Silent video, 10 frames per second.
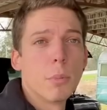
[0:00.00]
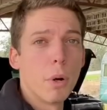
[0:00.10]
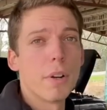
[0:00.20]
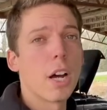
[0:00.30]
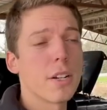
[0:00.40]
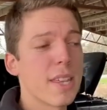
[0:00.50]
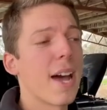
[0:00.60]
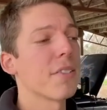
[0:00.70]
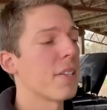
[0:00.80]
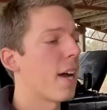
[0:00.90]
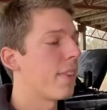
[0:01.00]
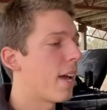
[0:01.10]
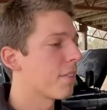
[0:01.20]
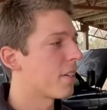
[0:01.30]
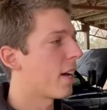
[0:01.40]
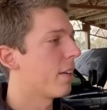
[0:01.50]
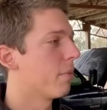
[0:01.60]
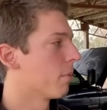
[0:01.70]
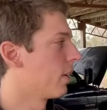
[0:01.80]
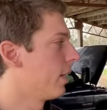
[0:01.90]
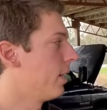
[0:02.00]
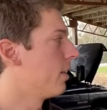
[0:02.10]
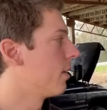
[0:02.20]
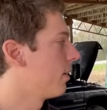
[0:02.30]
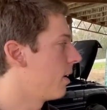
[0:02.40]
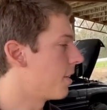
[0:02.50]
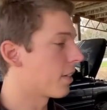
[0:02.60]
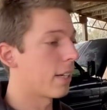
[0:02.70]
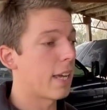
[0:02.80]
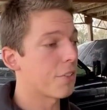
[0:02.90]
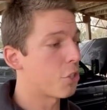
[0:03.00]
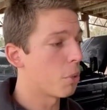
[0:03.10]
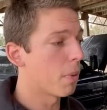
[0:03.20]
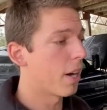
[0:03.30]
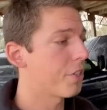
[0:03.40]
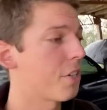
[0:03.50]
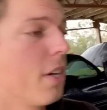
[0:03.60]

moving on to the outside really isn't gonna get too much.